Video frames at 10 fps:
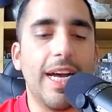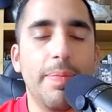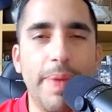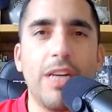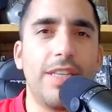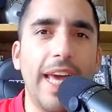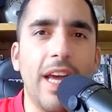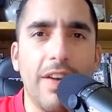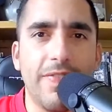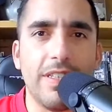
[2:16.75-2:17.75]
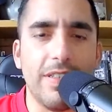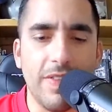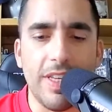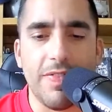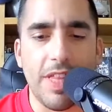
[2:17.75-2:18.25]
Better day
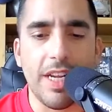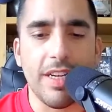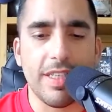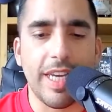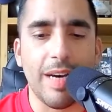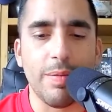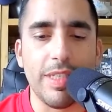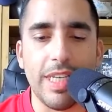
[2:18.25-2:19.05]
offensively, the Dallas Cowboys.